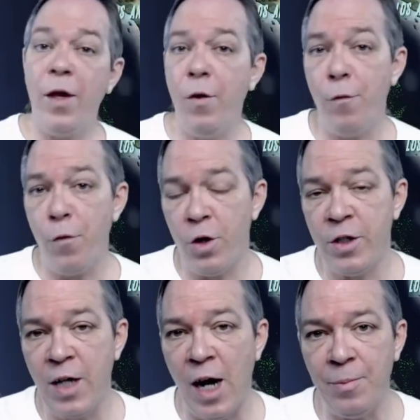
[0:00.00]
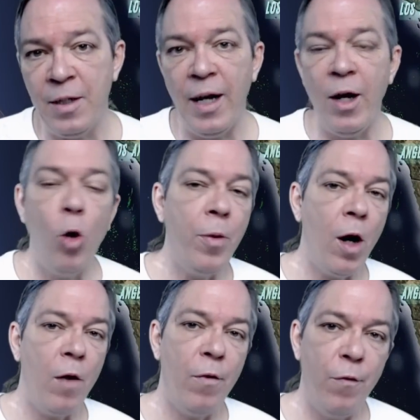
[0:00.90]
you for your time today. Hope you
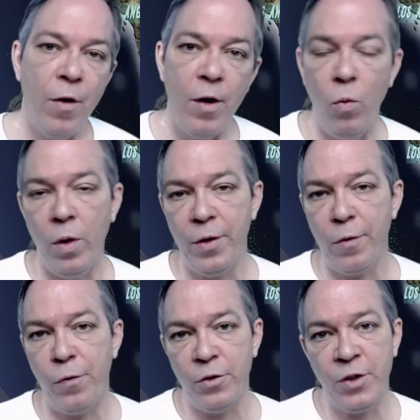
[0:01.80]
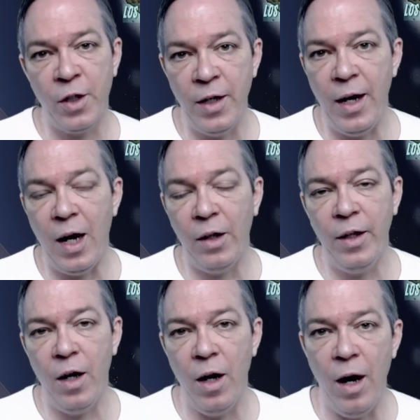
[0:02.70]
all have a very wonderful Sunday out
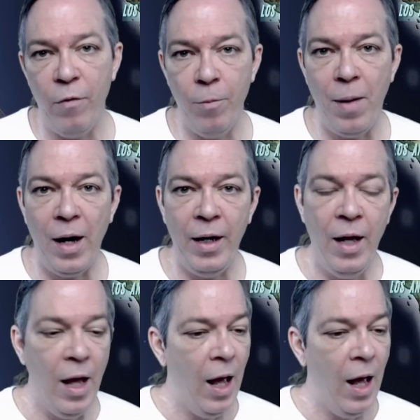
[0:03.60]
there, everybody.